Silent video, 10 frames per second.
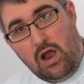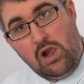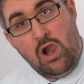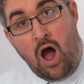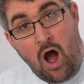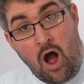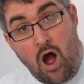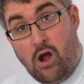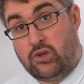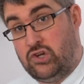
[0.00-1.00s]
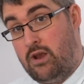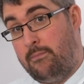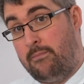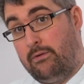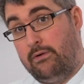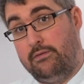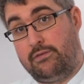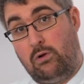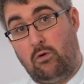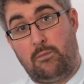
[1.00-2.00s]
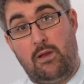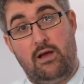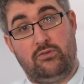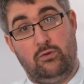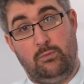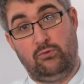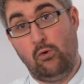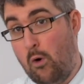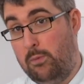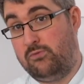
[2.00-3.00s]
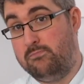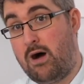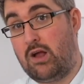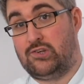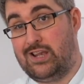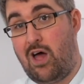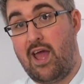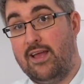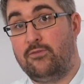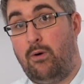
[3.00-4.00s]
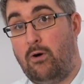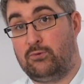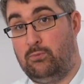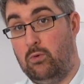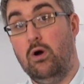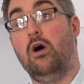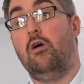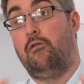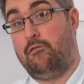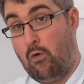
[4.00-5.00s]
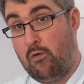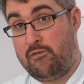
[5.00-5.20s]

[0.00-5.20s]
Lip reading: a large number of chloroplasts to absorb as much light as possible for